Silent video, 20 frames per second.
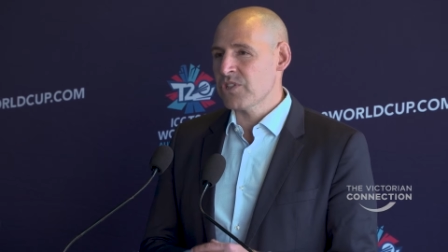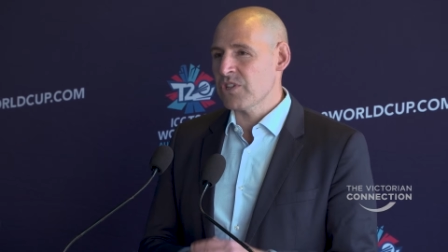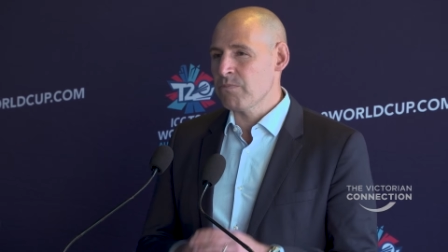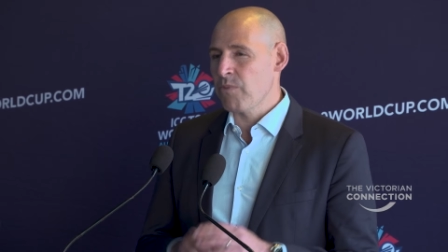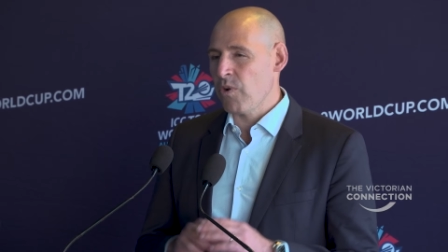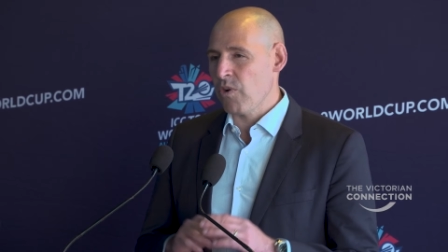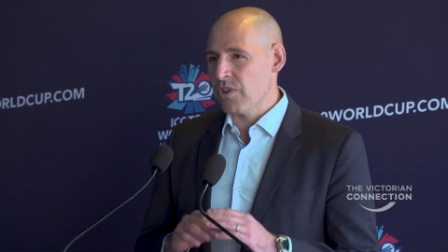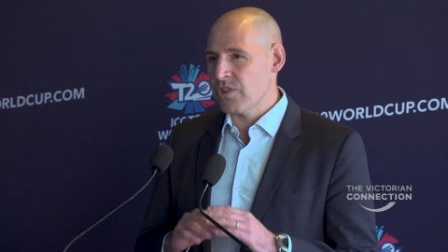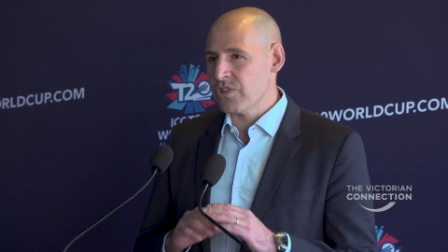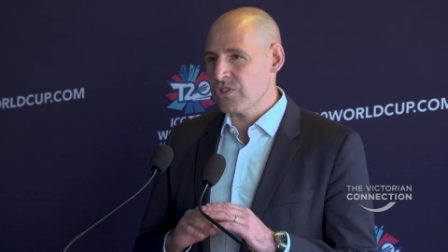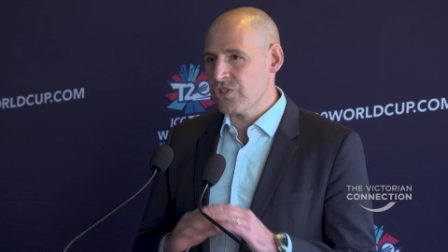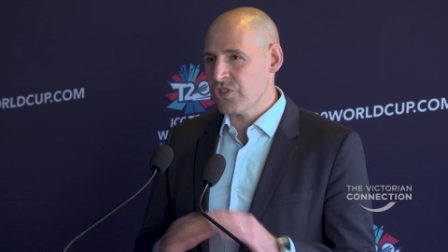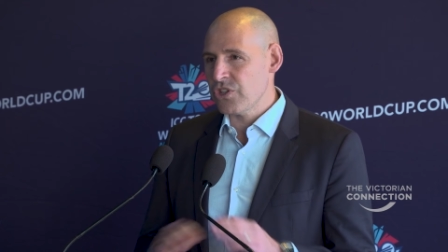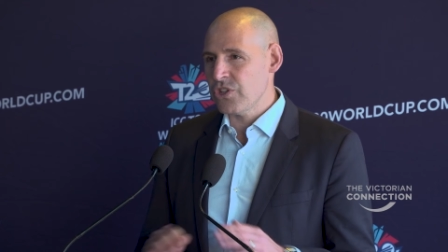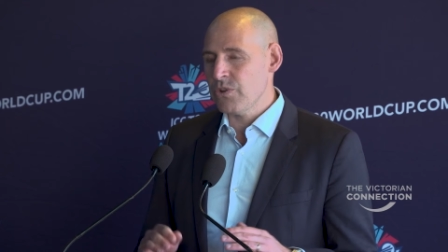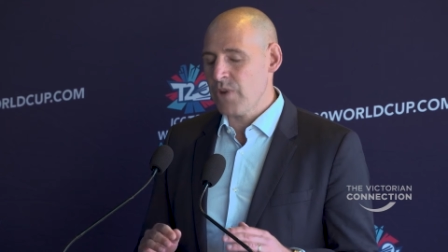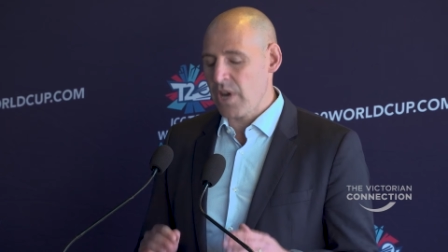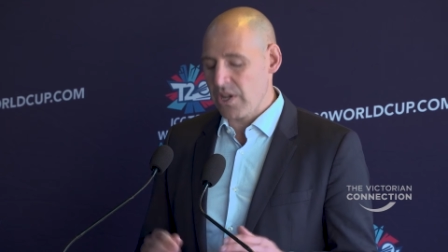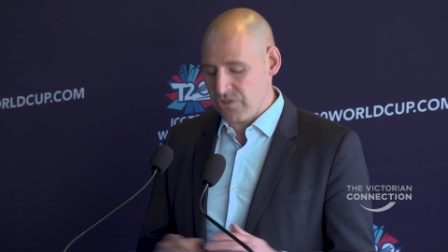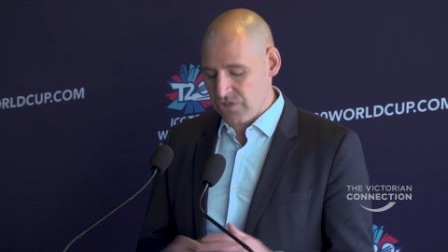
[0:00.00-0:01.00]
to more than
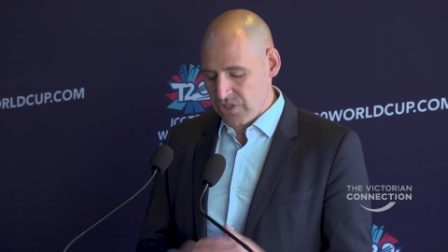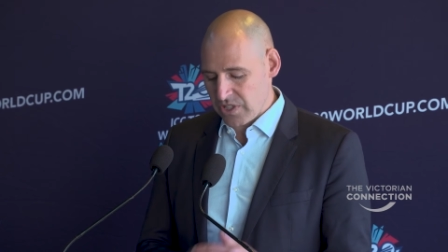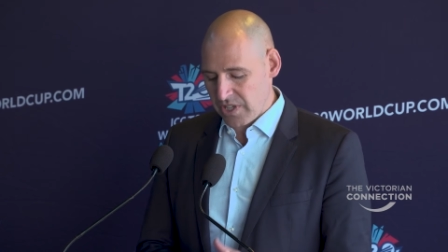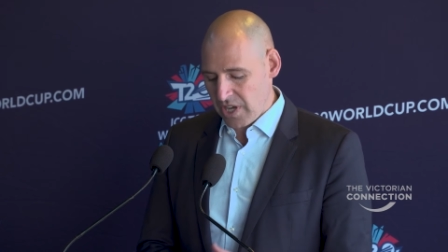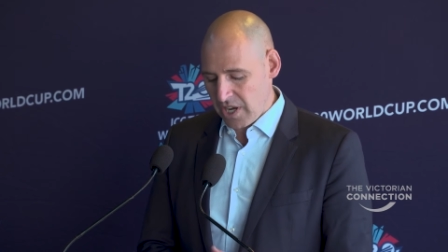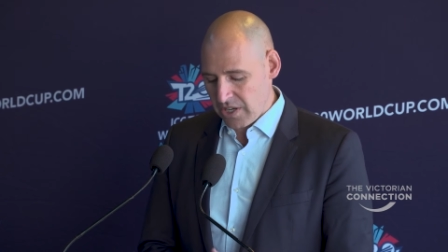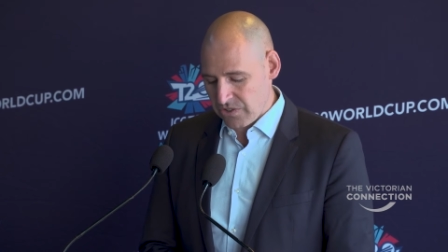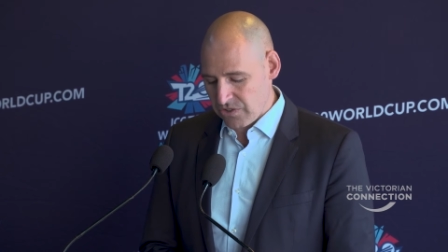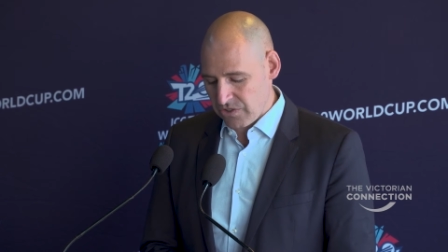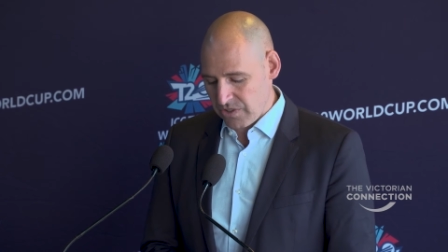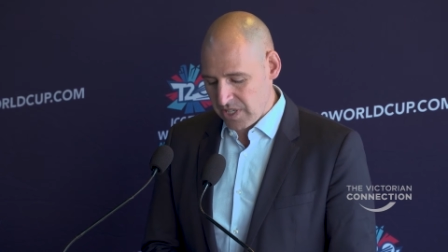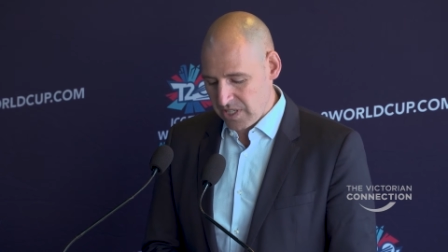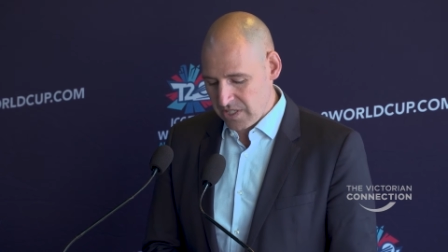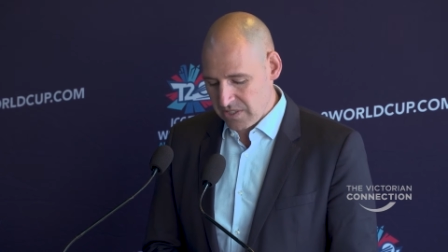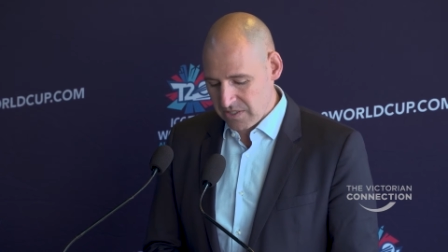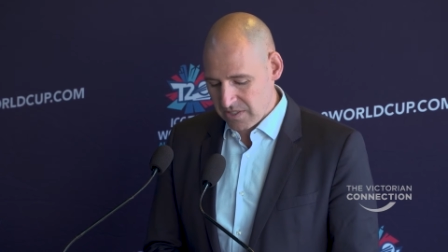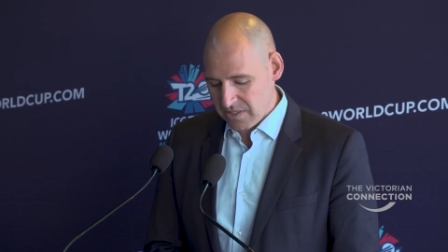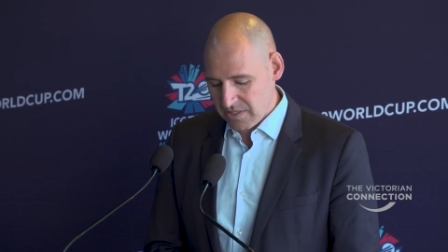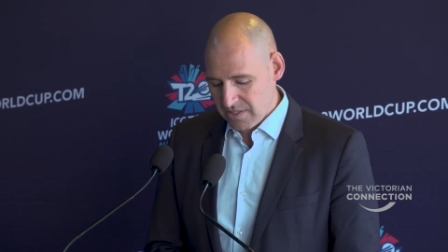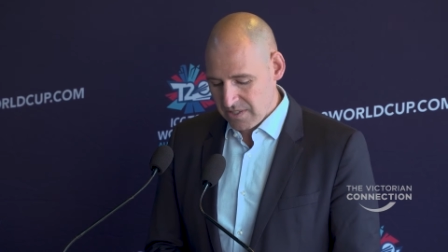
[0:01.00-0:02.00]
200
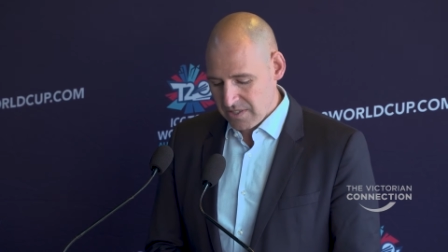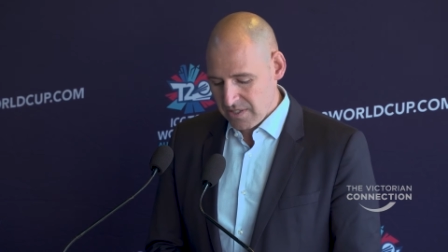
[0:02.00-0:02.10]
countries